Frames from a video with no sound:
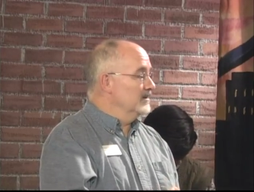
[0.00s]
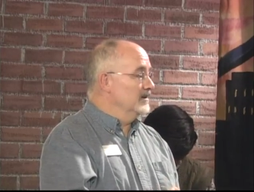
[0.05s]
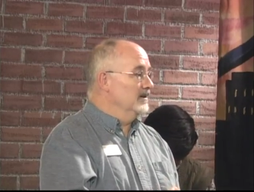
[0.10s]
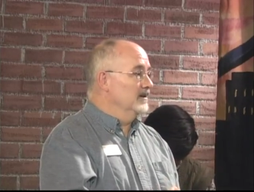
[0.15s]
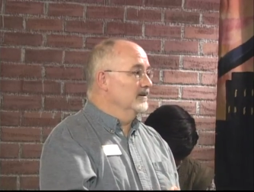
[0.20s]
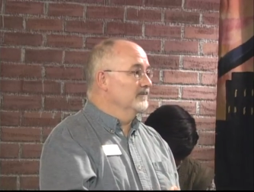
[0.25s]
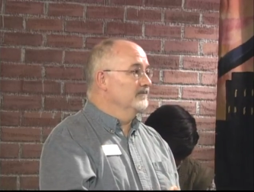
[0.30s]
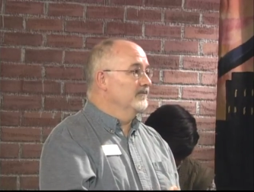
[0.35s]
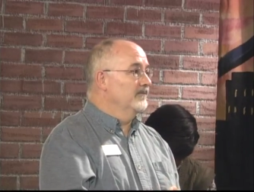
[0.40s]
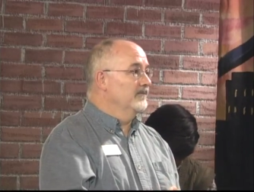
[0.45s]

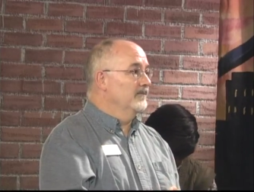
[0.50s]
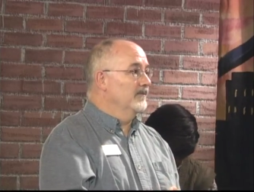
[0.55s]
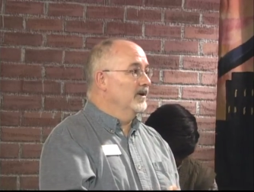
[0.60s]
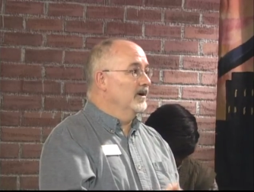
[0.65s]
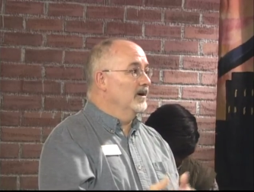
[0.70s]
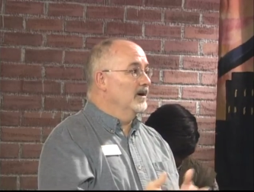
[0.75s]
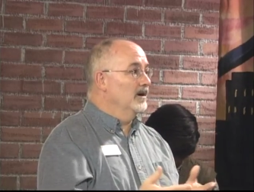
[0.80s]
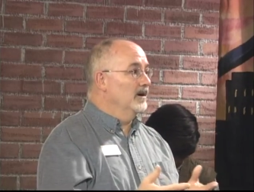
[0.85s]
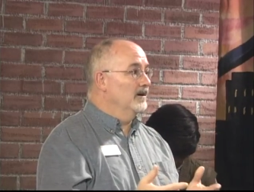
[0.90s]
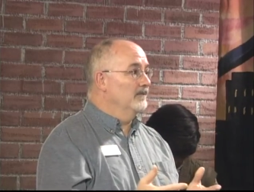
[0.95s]
Uh,
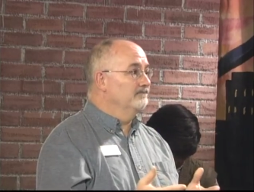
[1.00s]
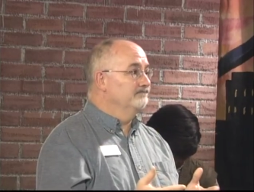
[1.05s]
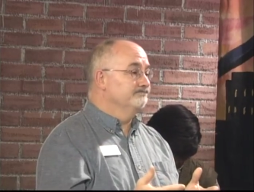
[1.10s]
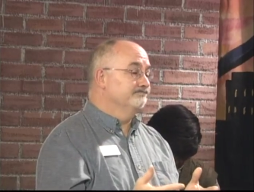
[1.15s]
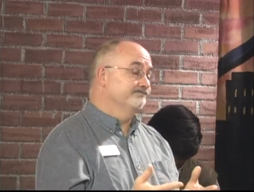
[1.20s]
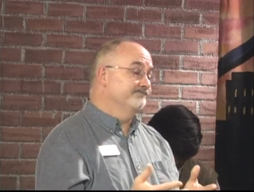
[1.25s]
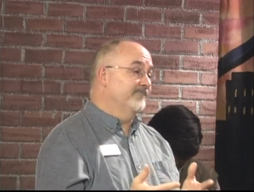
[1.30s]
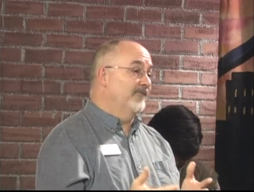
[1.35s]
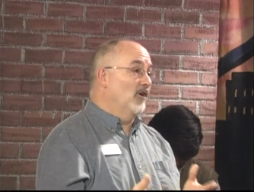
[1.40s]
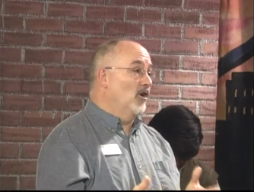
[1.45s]
uh,
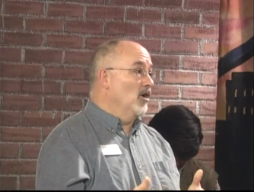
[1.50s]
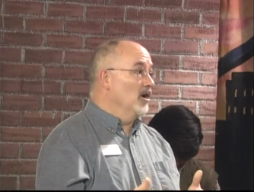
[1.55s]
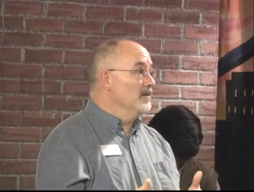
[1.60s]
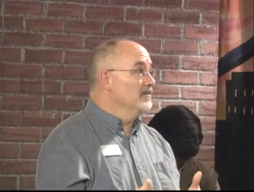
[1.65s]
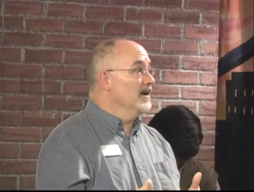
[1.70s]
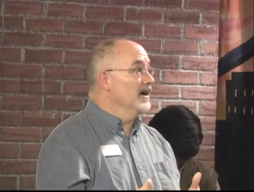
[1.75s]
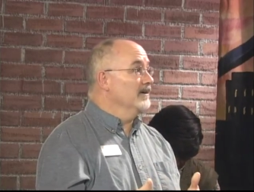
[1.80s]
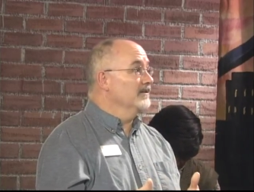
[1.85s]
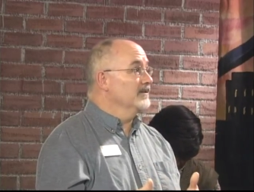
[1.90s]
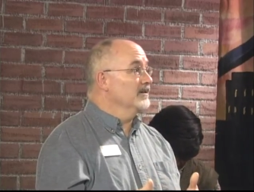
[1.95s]

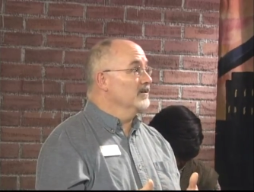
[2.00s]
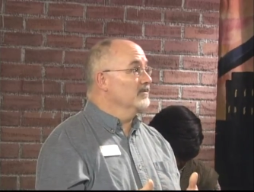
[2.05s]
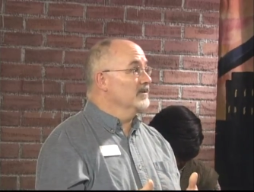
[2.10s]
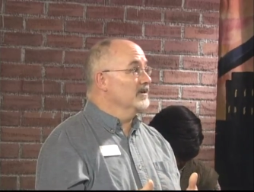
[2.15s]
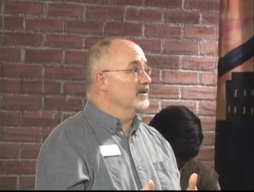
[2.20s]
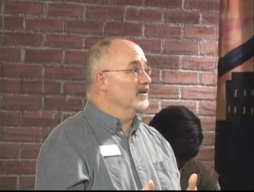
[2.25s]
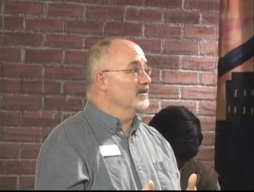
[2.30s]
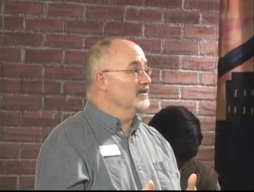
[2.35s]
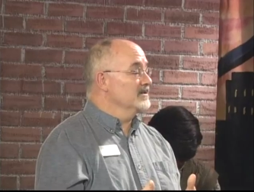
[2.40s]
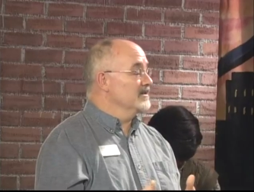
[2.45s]
farm out there
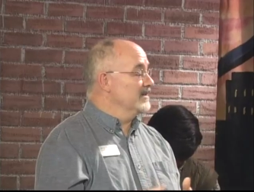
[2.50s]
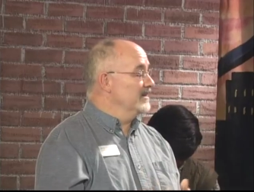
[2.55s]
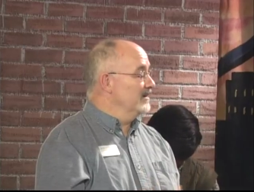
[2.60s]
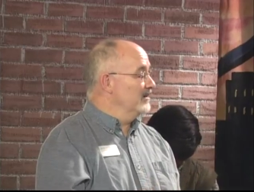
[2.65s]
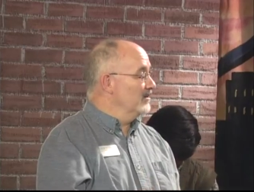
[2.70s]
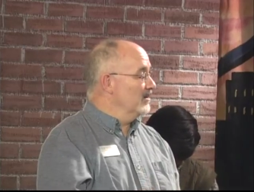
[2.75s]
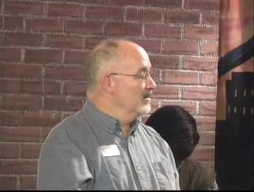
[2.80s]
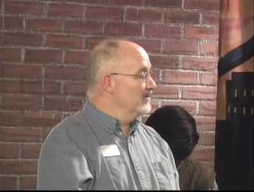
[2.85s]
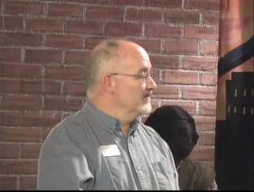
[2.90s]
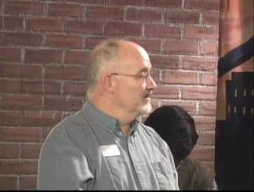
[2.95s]
with Garden City
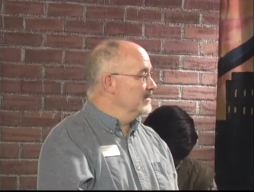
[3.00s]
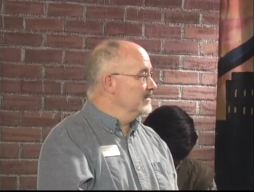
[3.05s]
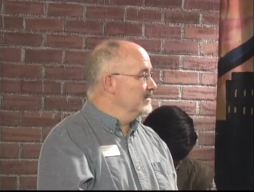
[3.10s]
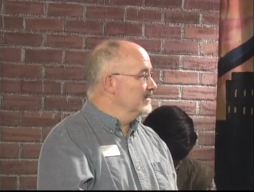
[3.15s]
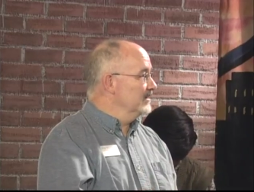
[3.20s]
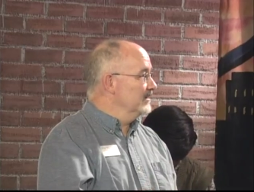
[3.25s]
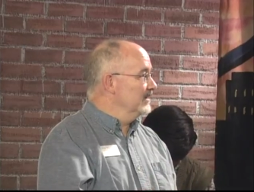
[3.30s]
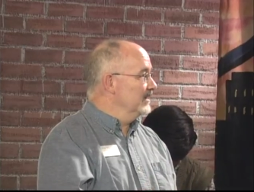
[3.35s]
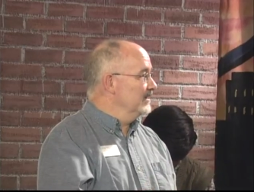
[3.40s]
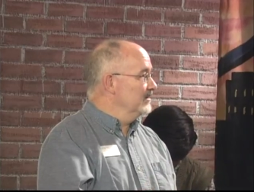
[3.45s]
Harvest,
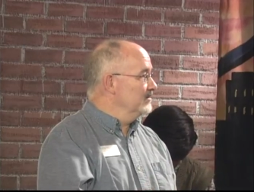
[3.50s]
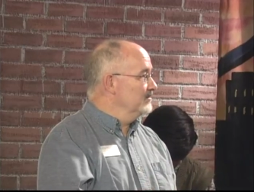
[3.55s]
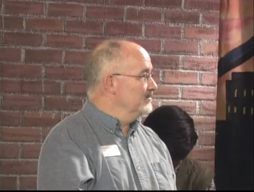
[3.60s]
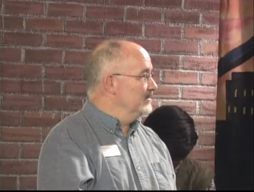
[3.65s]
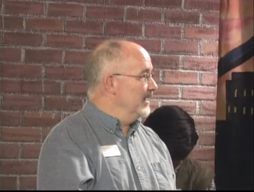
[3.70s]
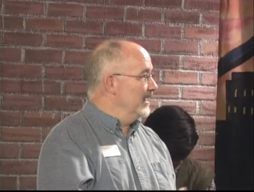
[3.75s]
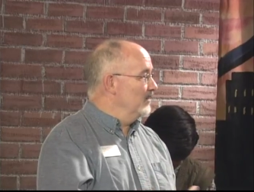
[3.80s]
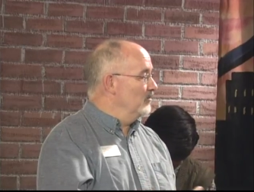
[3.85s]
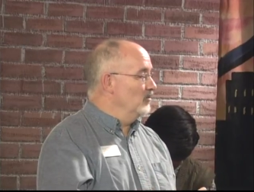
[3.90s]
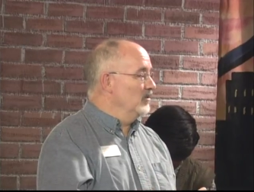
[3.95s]
and they do
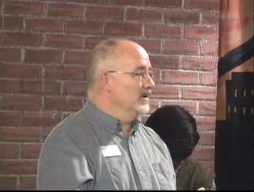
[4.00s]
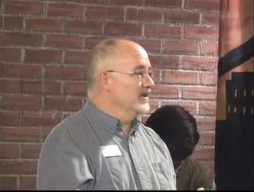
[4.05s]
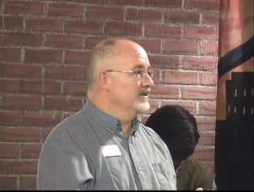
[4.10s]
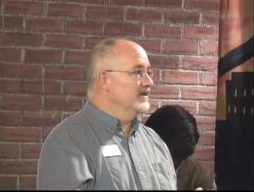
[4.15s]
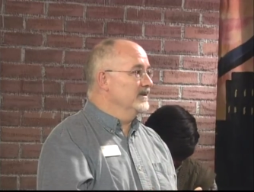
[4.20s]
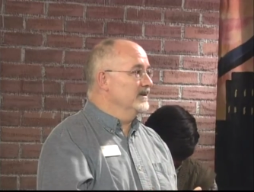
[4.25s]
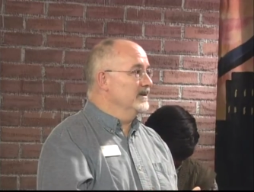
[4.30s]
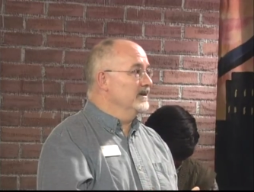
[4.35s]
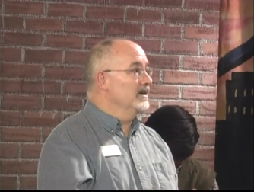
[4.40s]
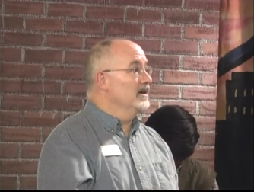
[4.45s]
that
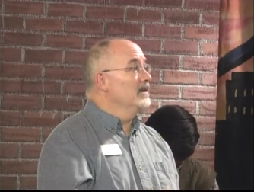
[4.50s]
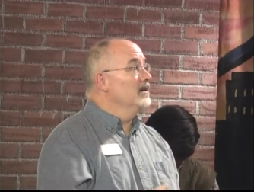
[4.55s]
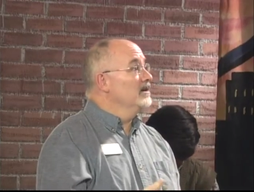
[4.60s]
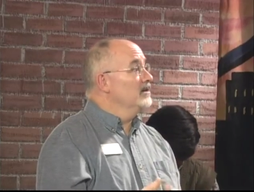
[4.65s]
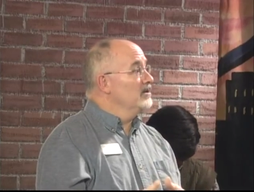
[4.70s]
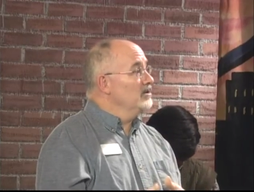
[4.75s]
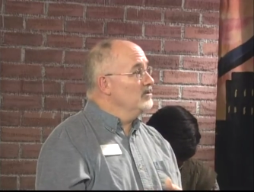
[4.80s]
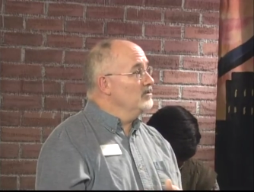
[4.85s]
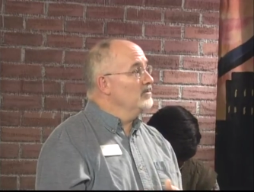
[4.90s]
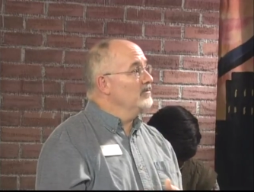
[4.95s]
with the
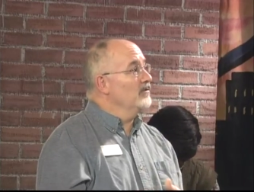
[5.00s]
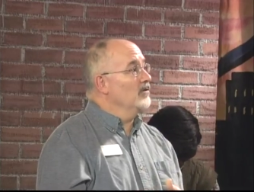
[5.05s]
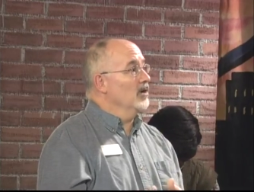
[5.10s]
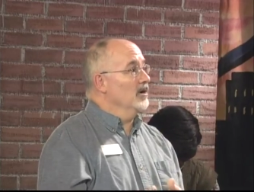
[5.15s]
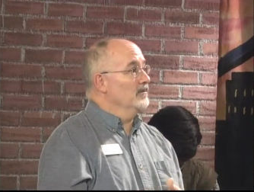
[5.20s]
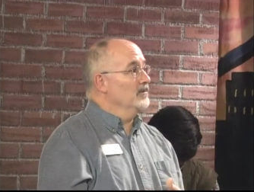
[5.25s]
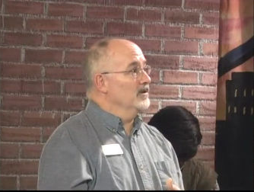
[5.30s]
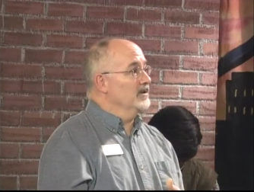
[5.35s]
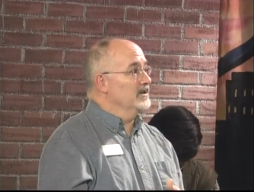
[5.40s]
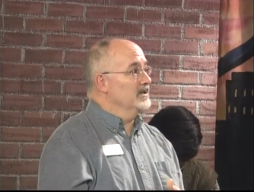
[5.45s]
youth
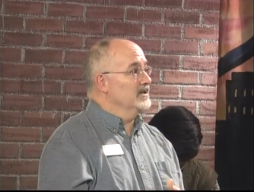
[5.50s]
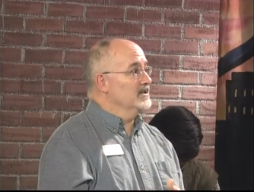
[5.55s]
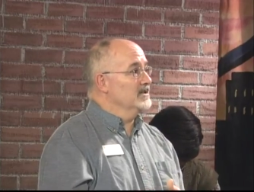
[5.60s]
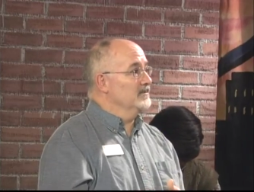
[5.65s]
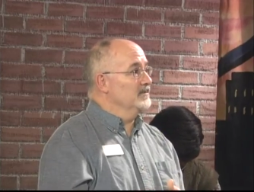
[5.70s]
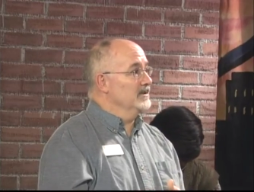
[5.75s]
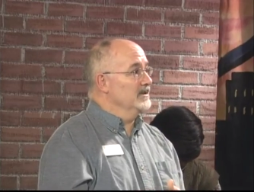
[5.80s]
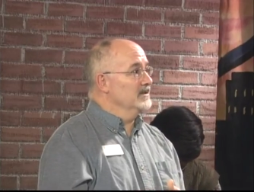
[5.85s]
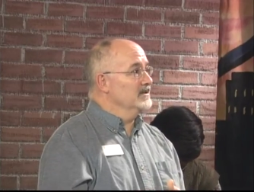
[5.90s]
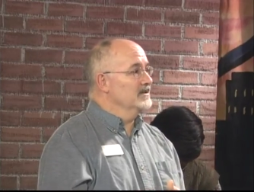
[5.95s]
farm
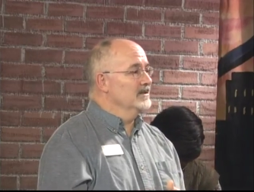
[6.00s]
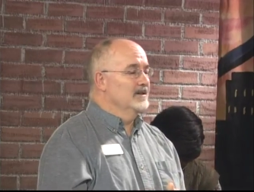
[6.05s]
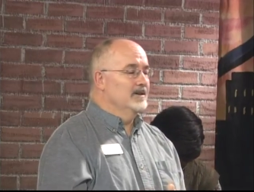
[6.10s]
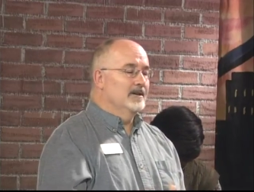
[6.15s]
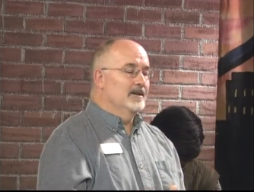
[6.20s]
participants.